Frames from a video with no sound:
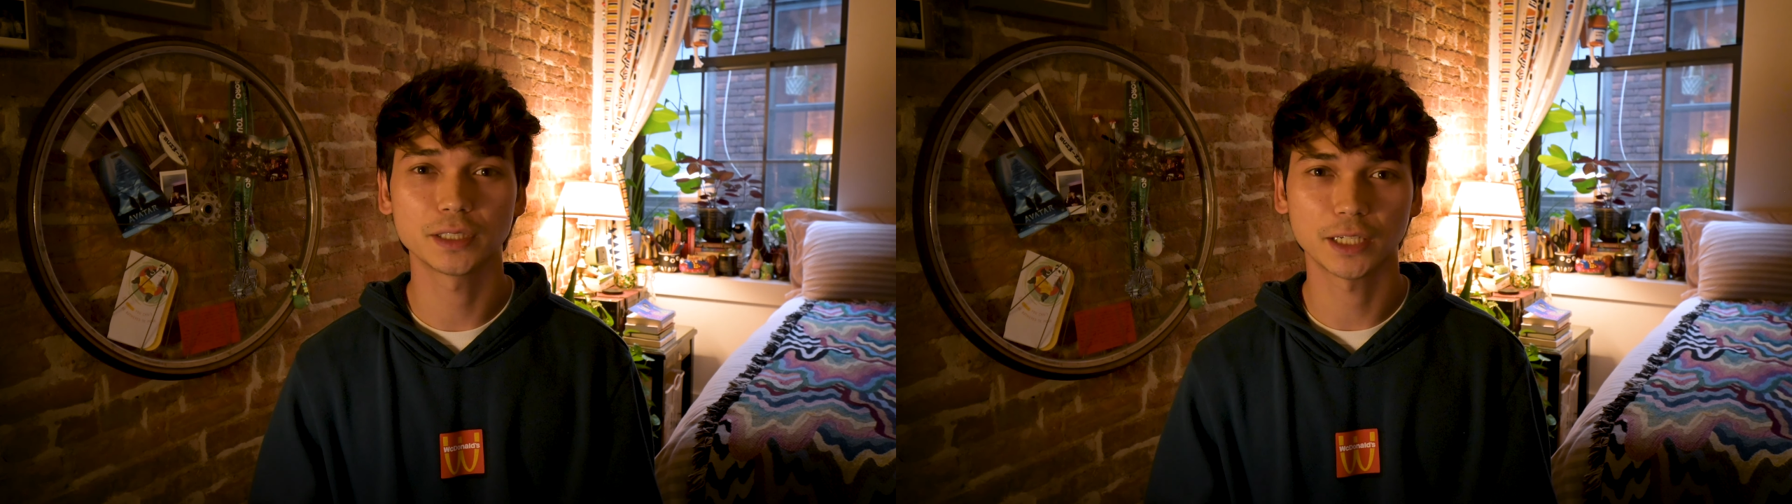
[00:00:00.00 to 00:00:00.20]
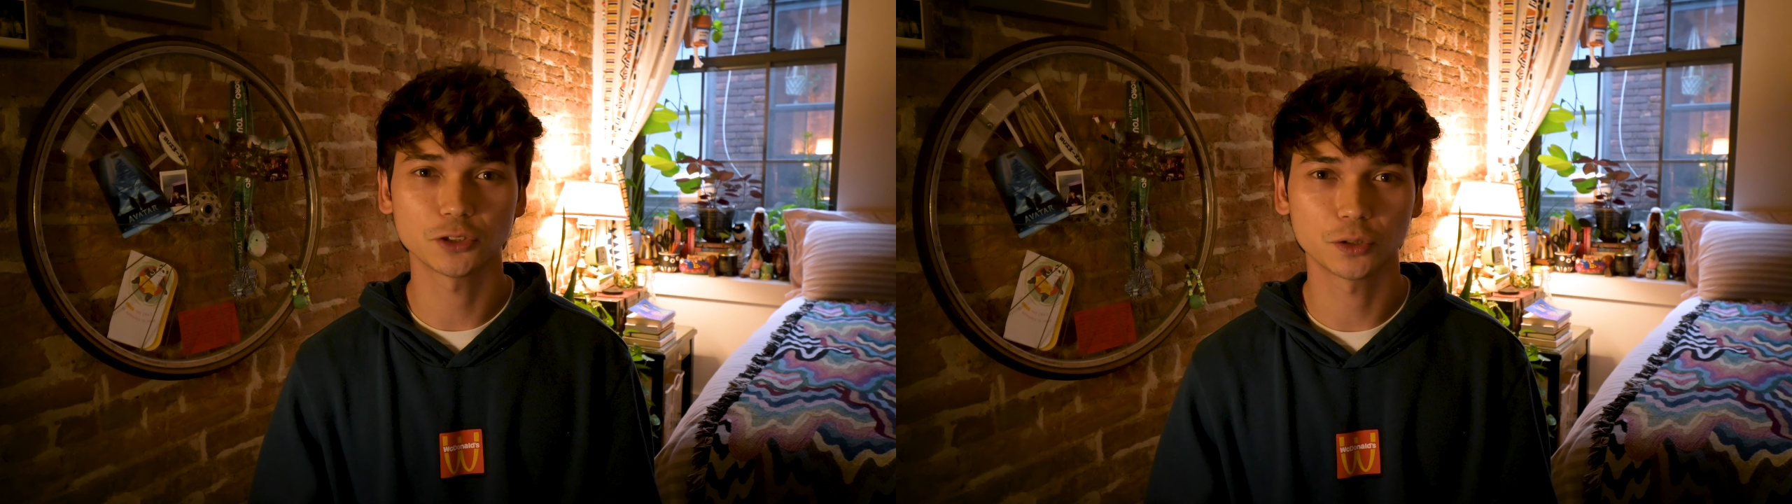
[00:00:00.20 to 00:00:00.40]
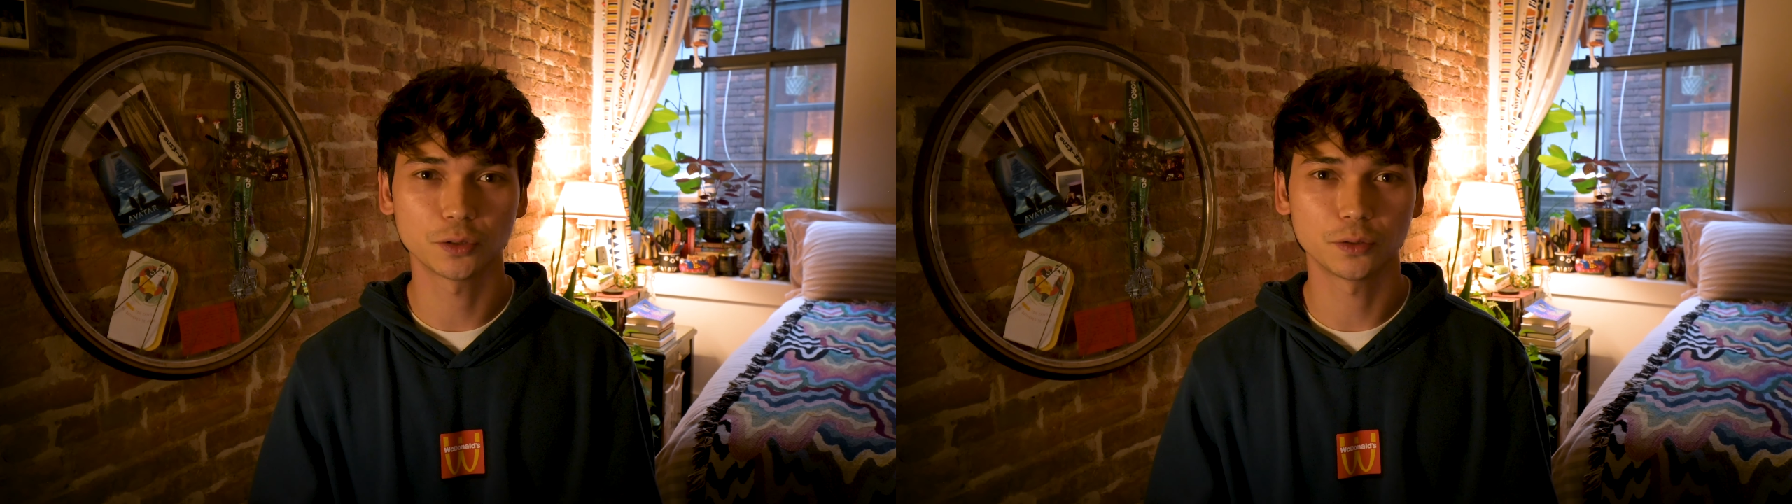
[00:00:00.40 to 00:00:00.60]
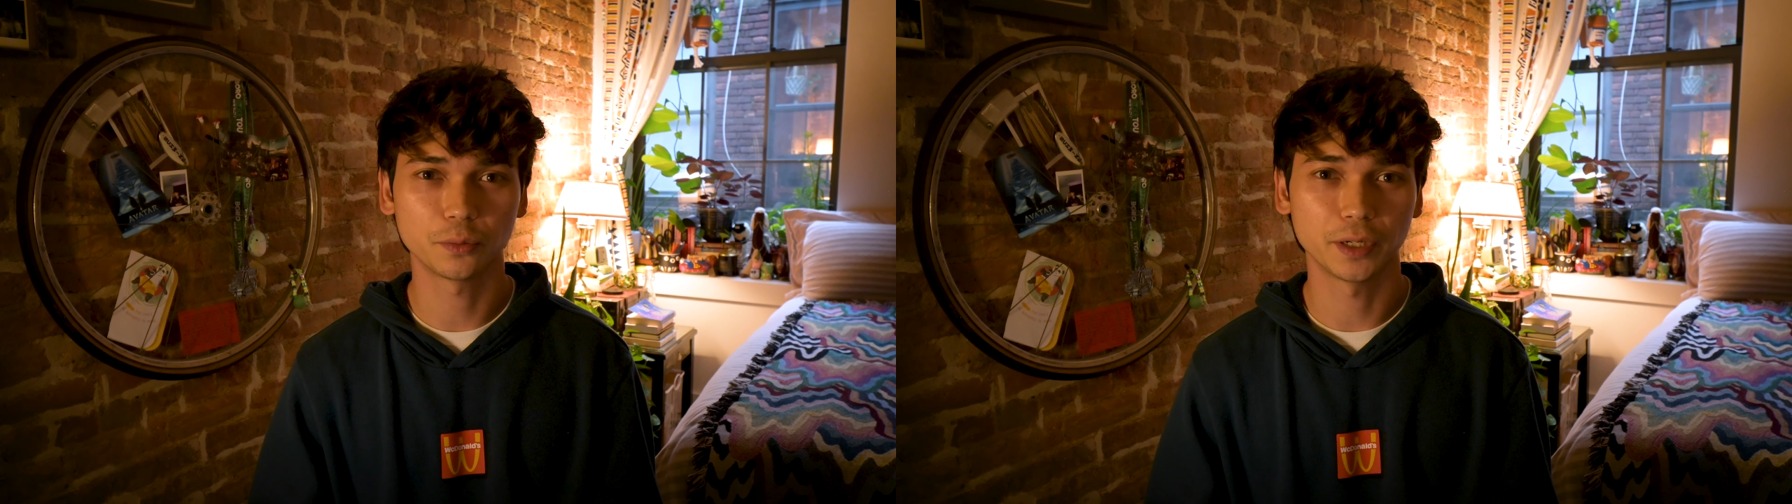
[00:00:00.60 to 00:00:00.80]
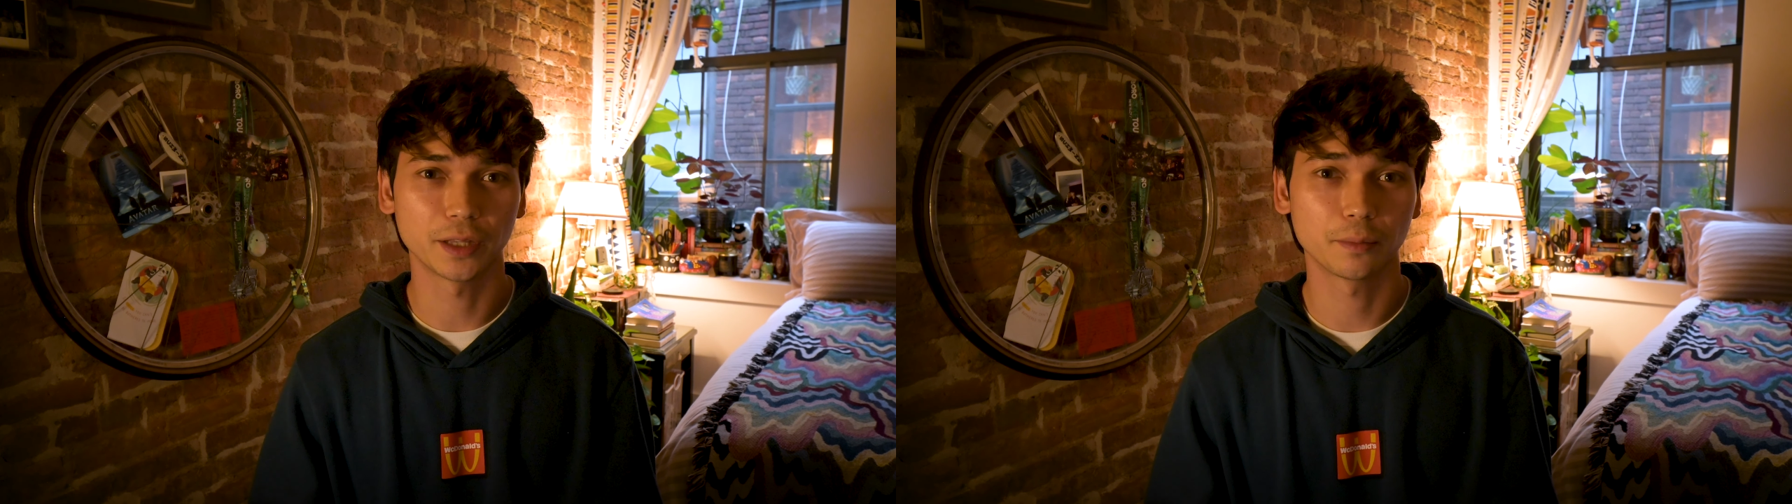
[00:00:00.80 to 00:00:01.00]
intentional
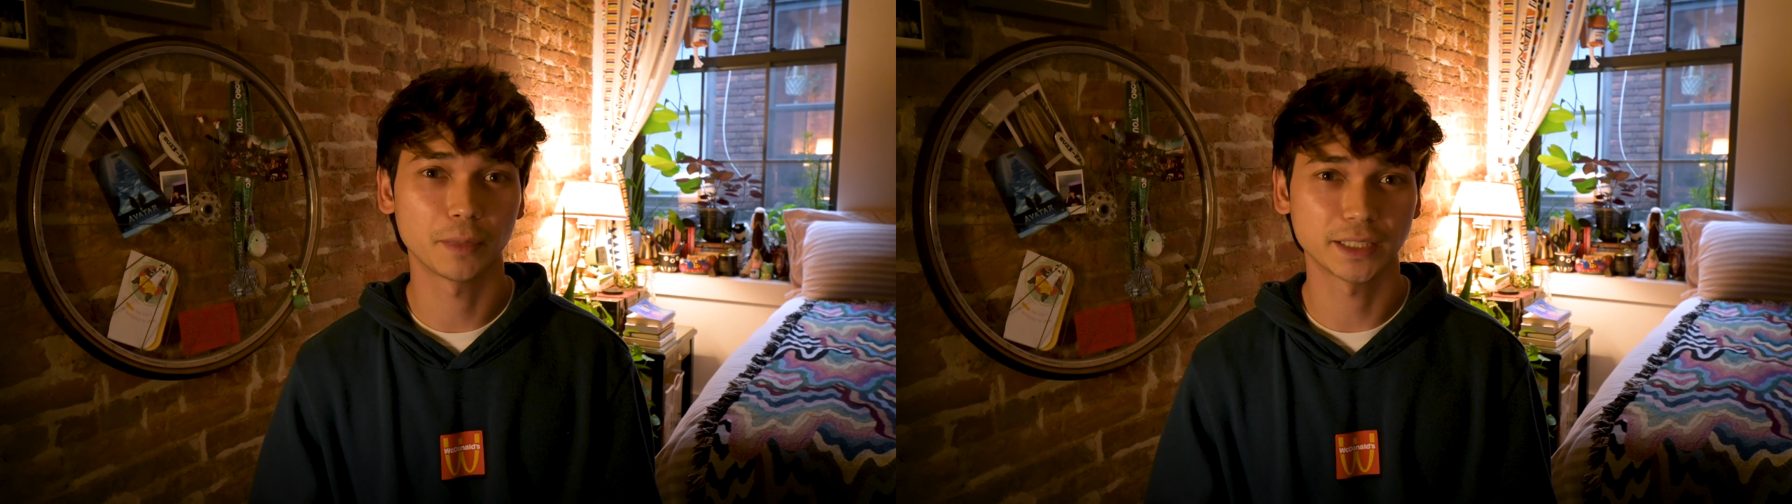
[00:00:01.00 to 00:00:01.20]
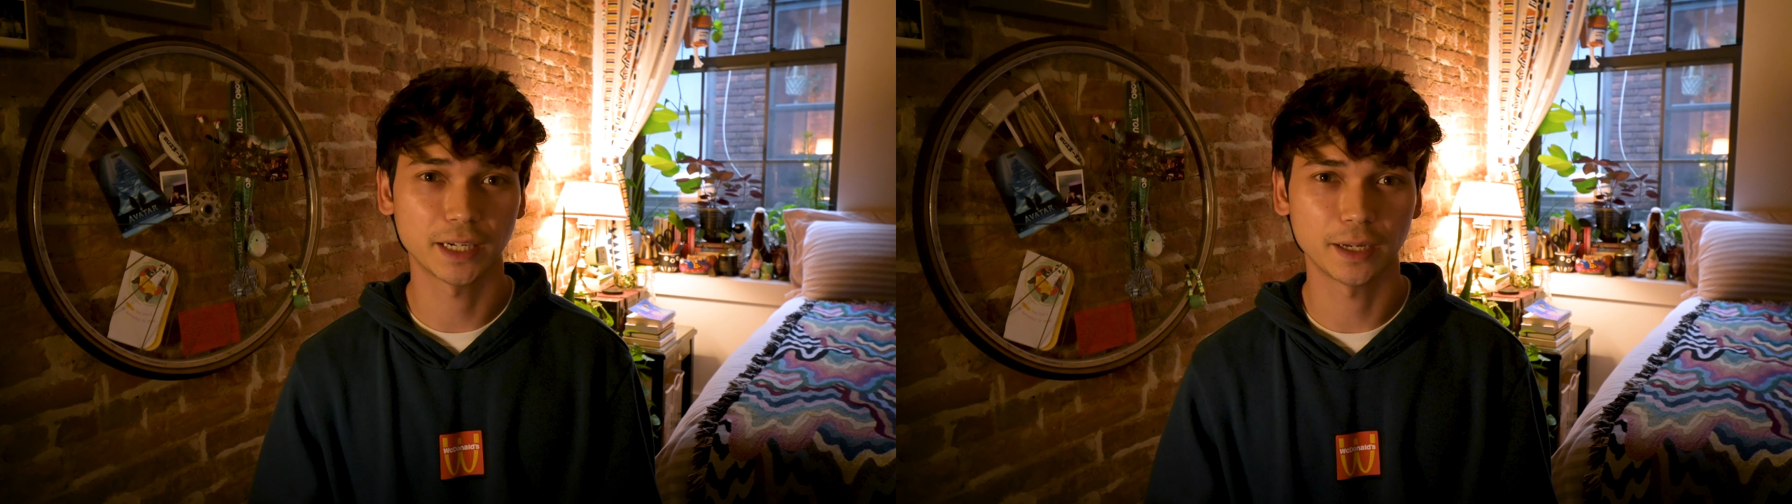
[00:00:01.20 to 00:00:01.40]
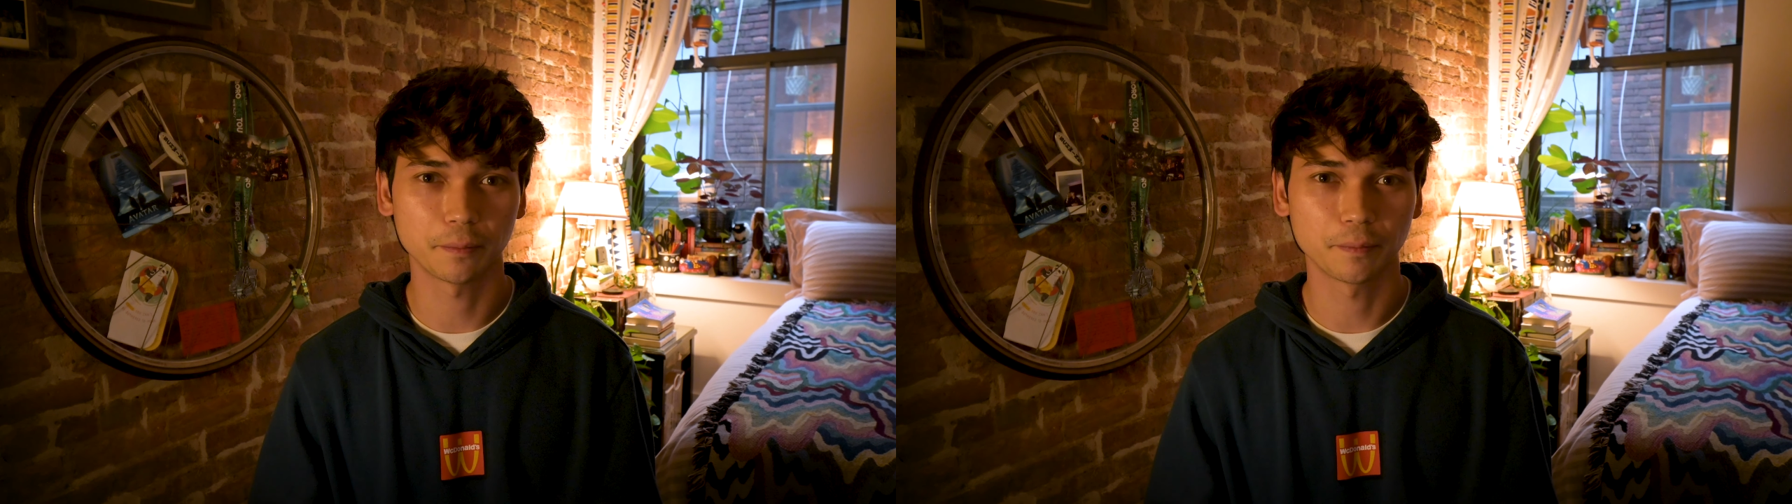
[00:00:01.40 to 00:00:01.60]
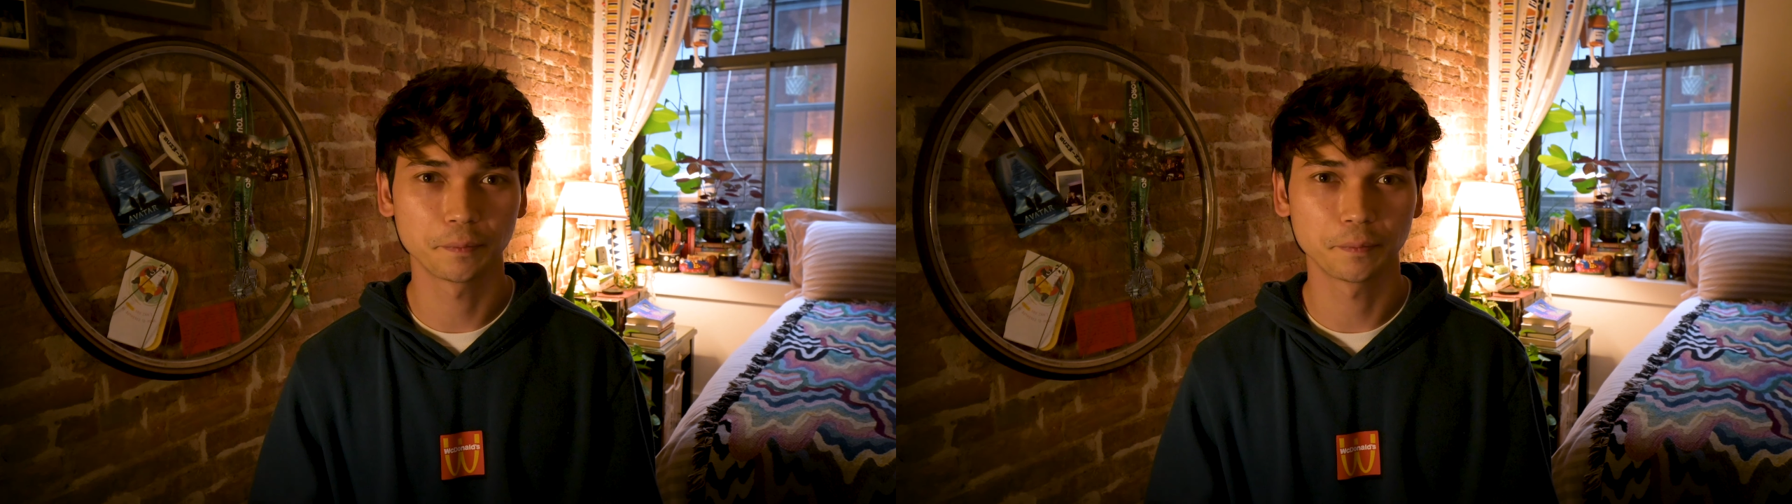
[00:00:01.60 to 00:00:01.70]
with my time.